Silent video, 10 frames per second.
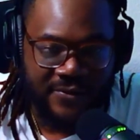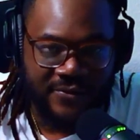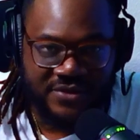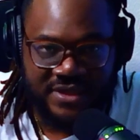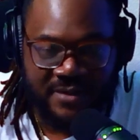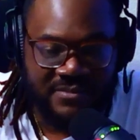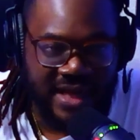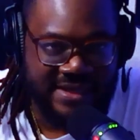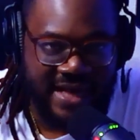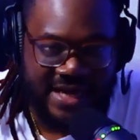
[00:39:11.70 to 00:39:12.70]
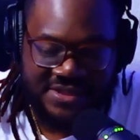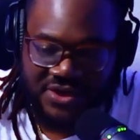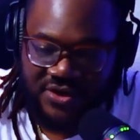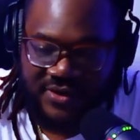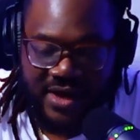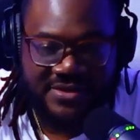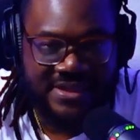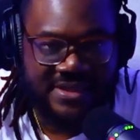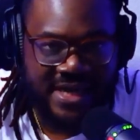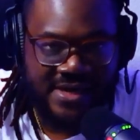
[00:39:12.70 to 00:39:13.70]
or something like that, took her out
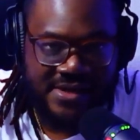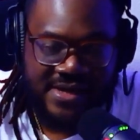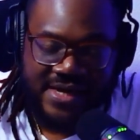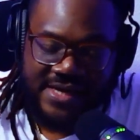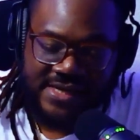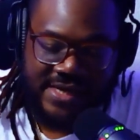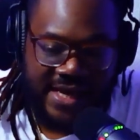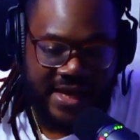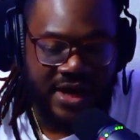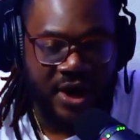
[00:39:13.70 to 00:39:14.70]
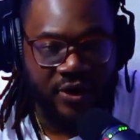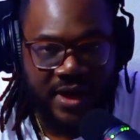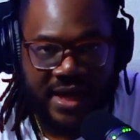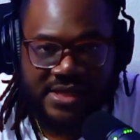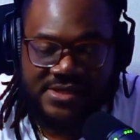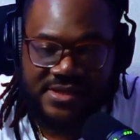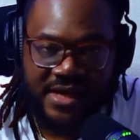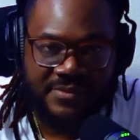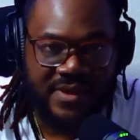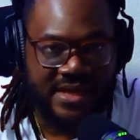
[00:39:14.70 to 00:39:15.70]
to dinner. And nigga, in her head, she
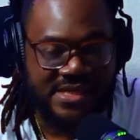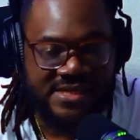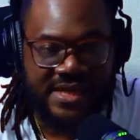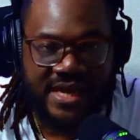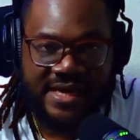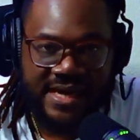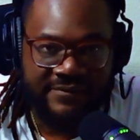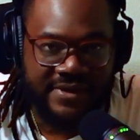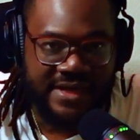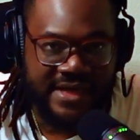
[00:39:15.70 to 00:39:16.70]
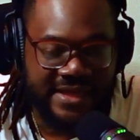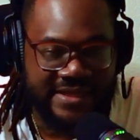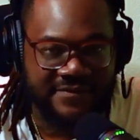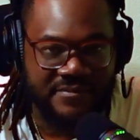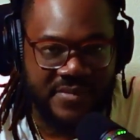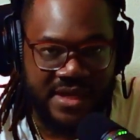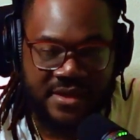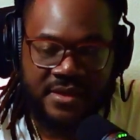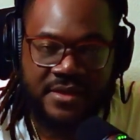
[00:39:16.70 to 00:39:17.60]
like, man, this nigga ain't never did this for me.